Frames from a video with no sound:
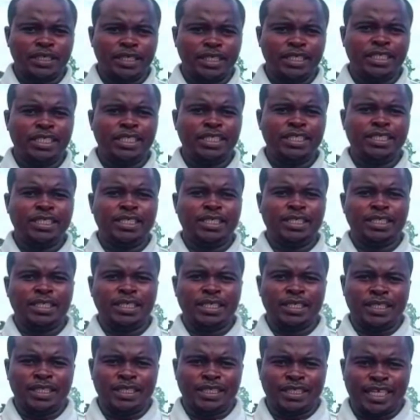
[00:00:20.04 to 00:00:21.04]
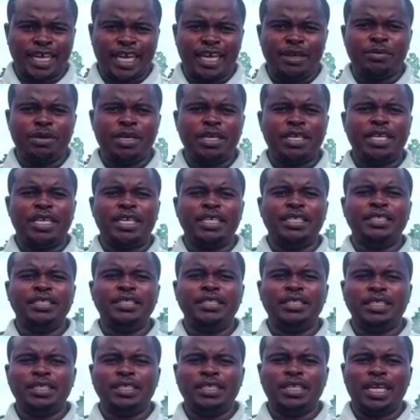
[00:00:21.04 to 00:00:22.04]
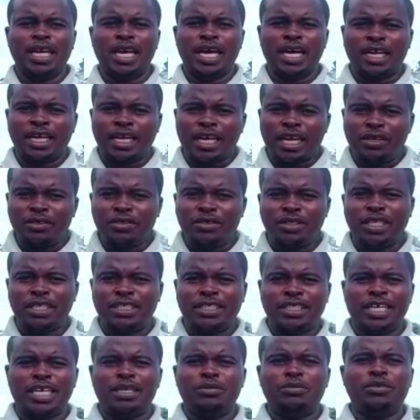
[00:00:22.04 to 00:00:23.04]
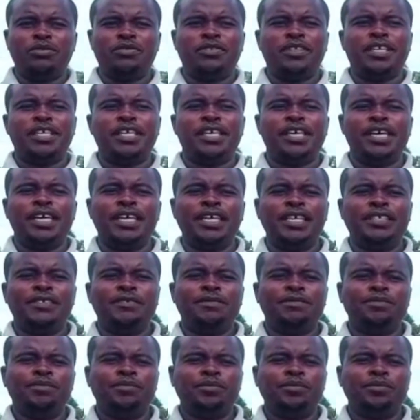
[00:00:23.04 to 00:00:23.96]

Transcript: This is the time again, around that time of the year,